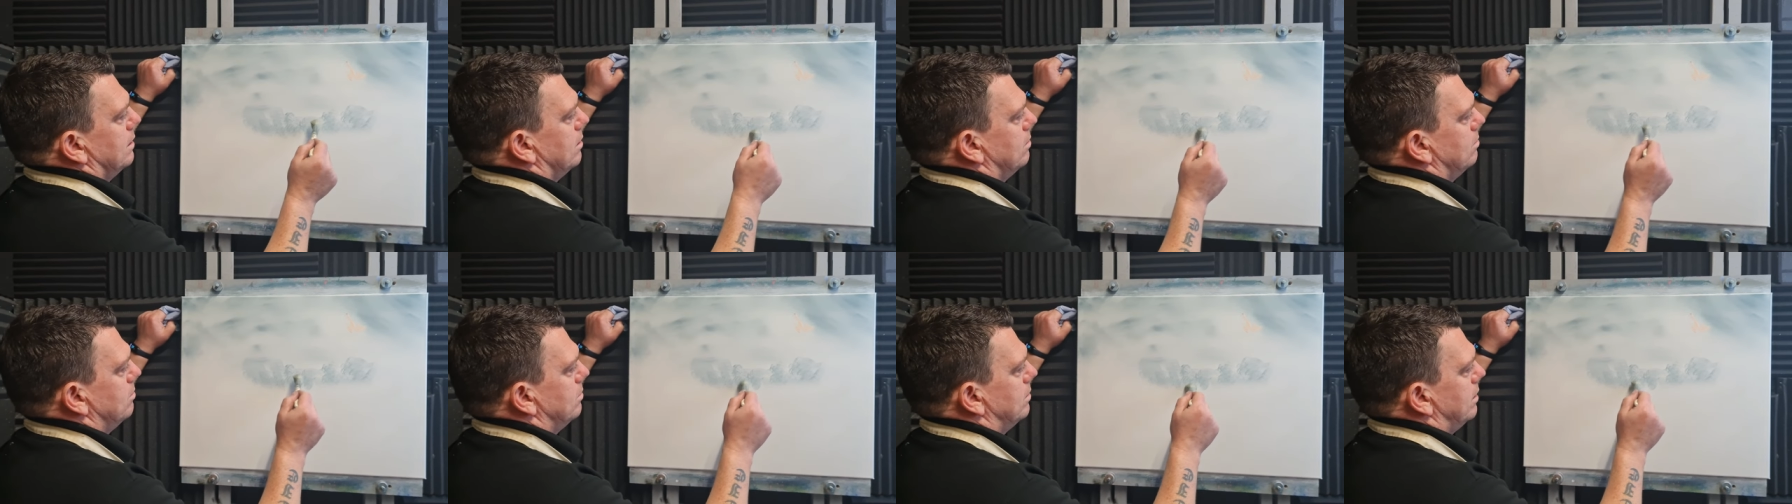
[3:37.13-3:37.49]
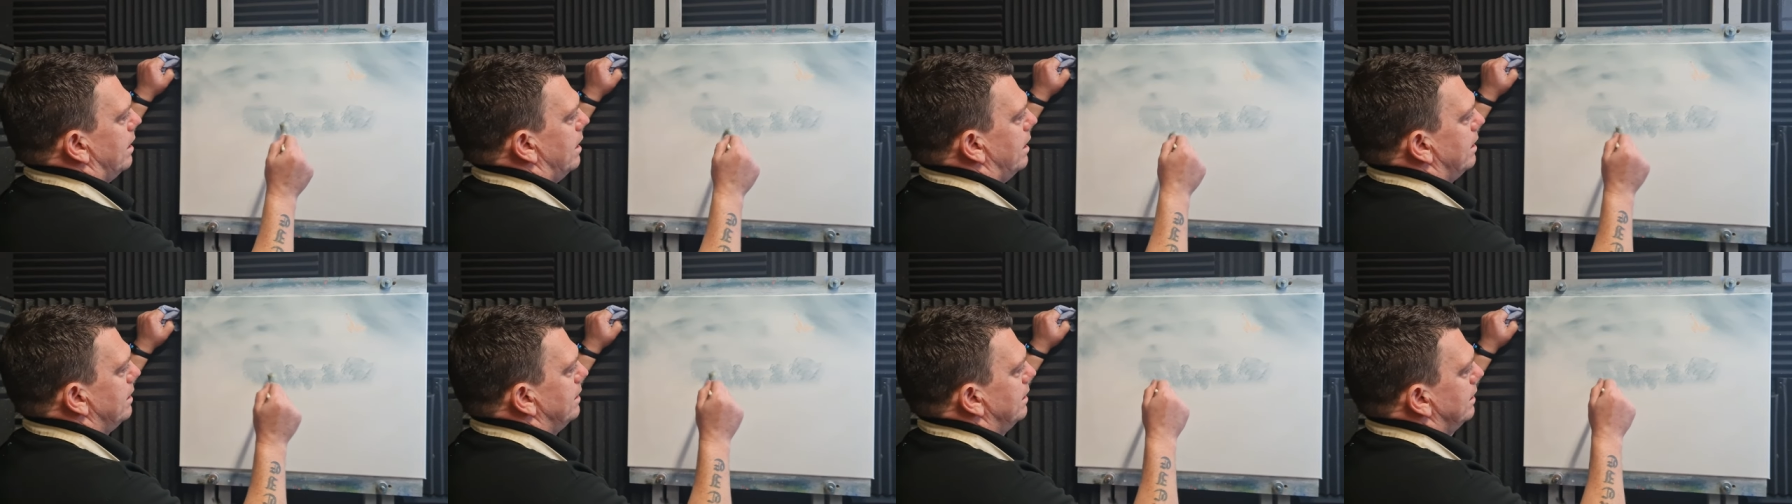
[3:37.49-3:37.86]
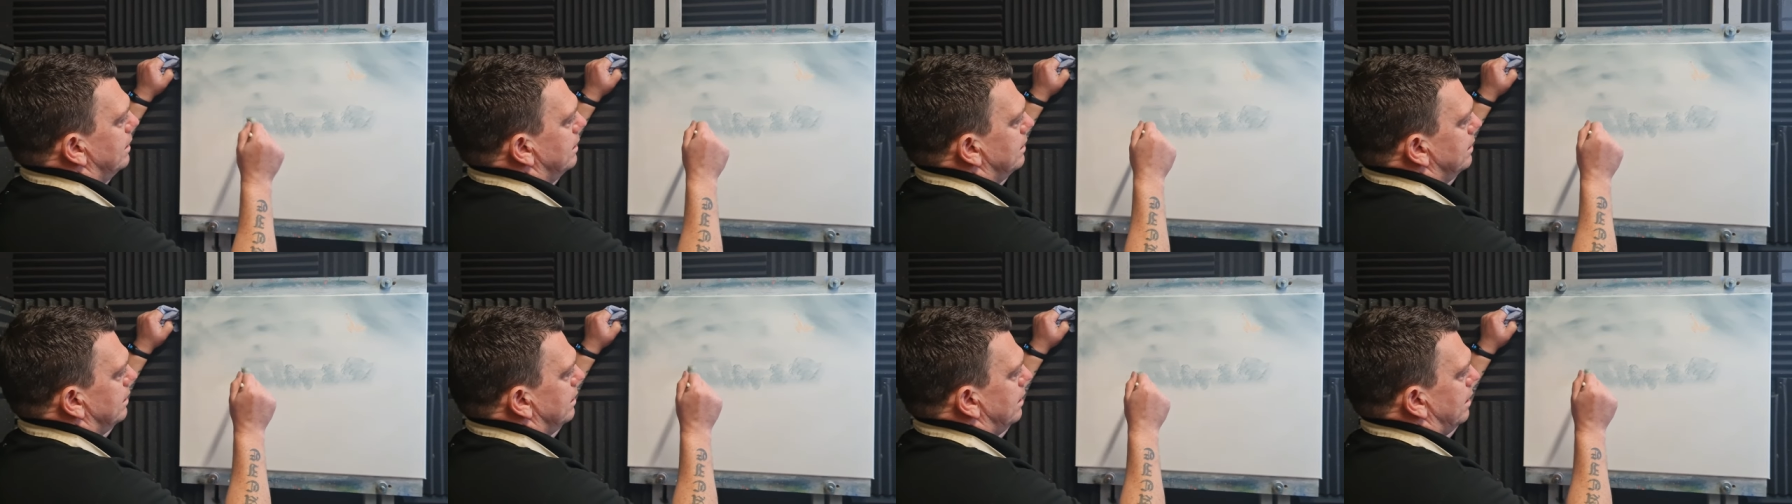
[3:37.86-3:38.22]
Okay,
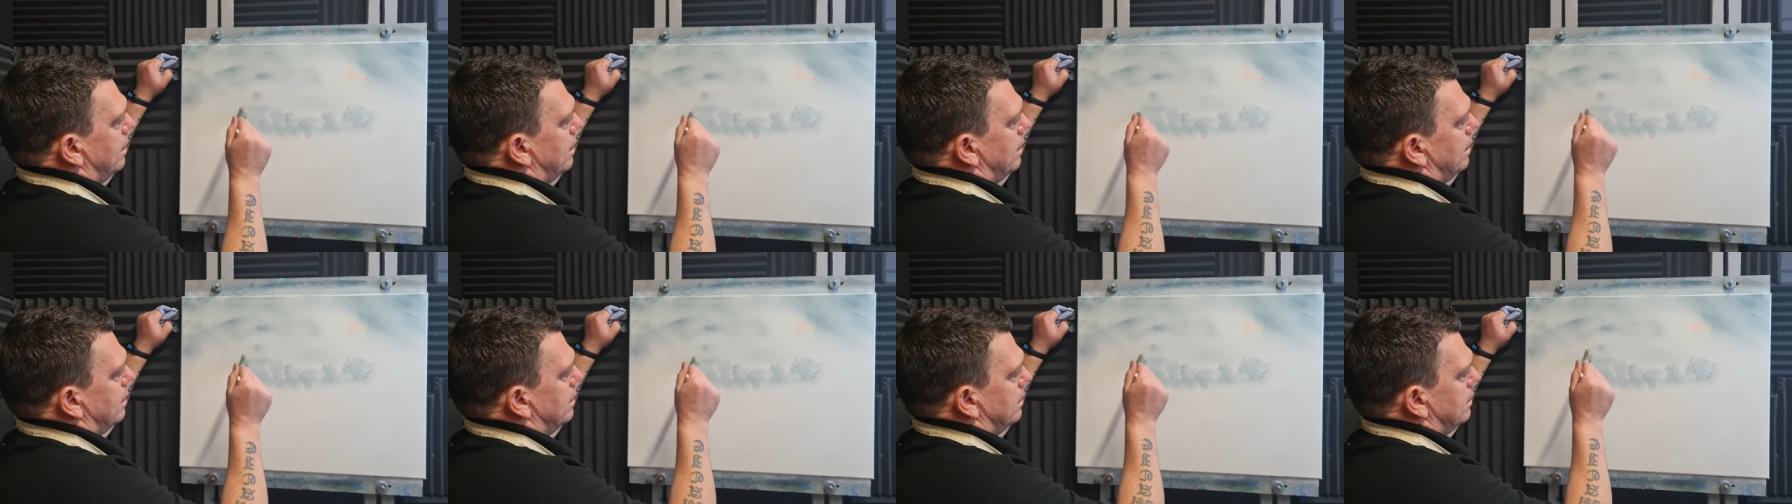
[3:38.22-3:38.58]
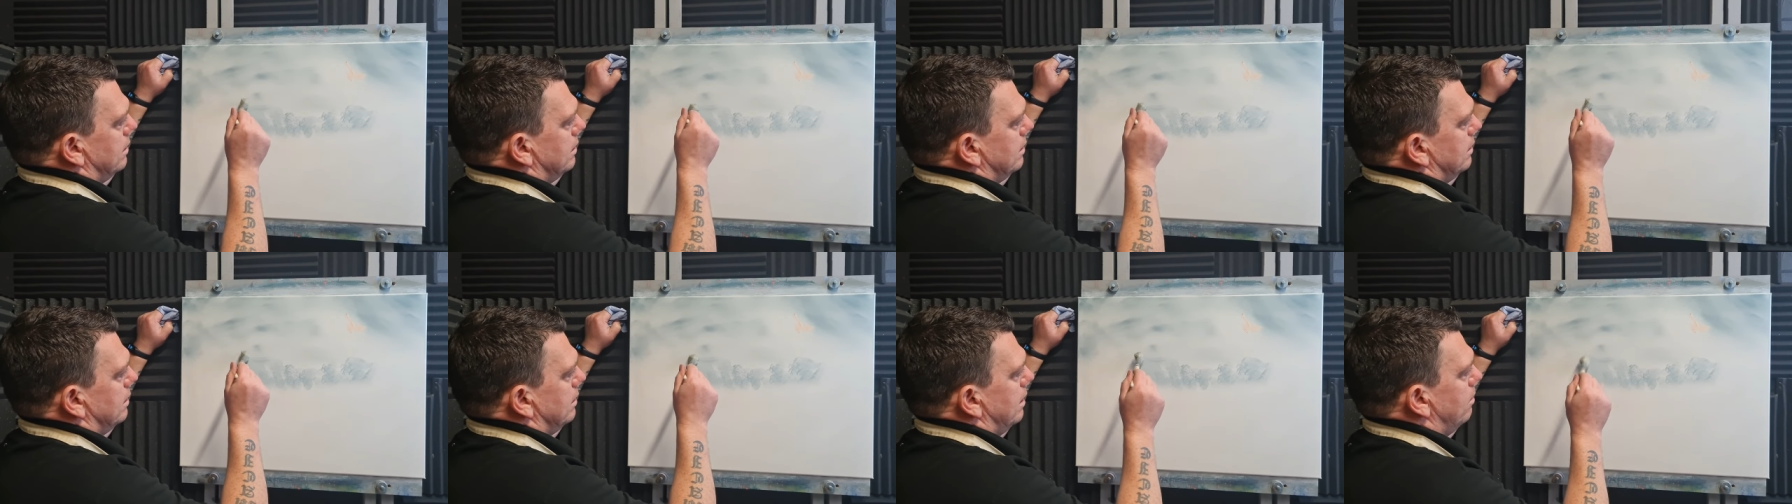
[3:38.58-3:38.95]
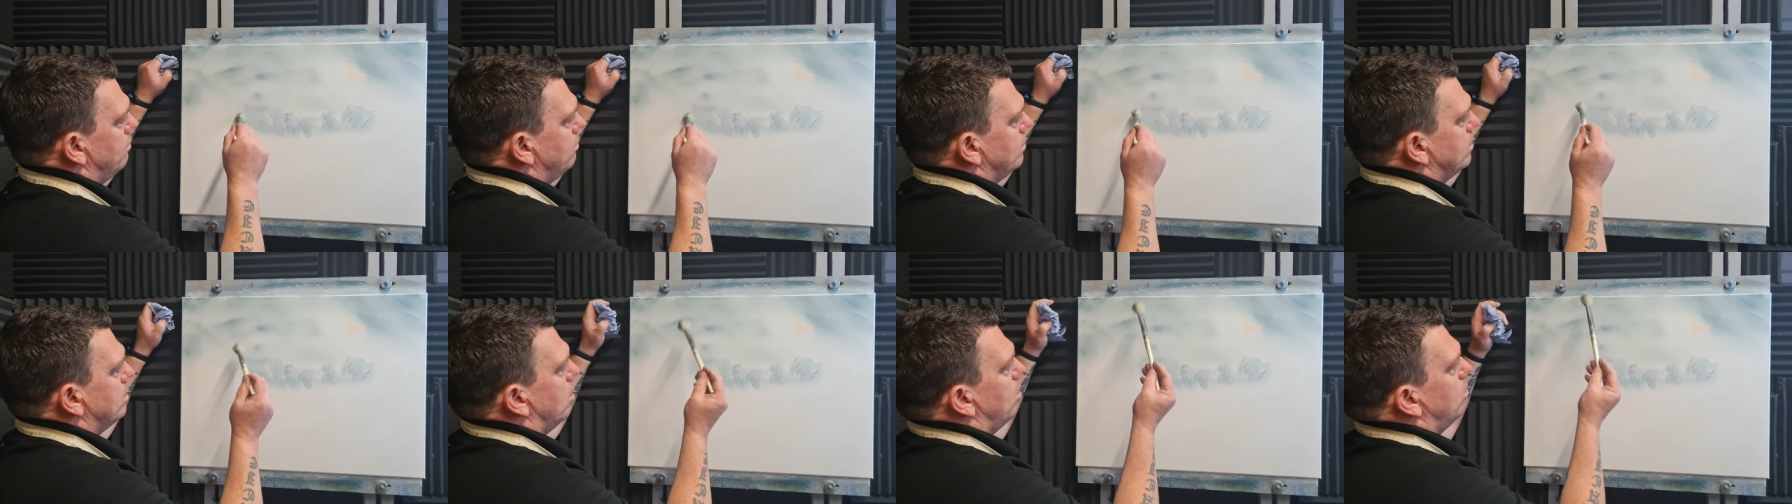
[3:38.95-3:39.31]
there
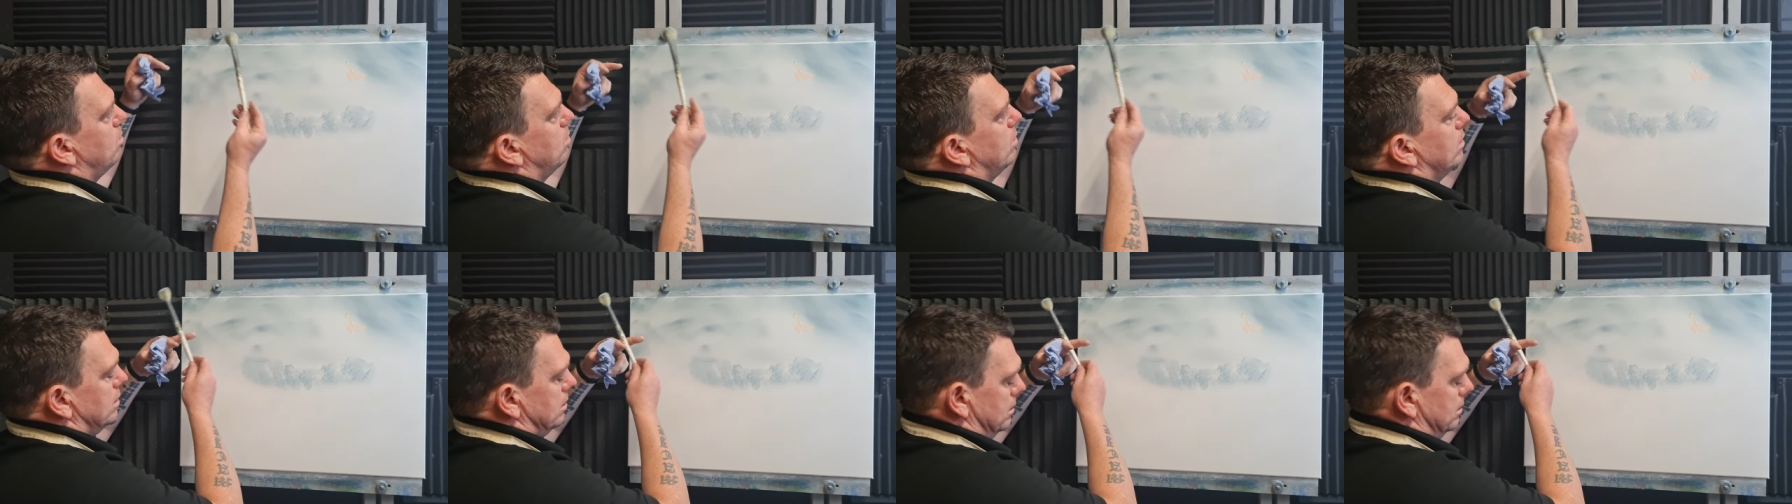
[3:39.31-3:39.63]
we go.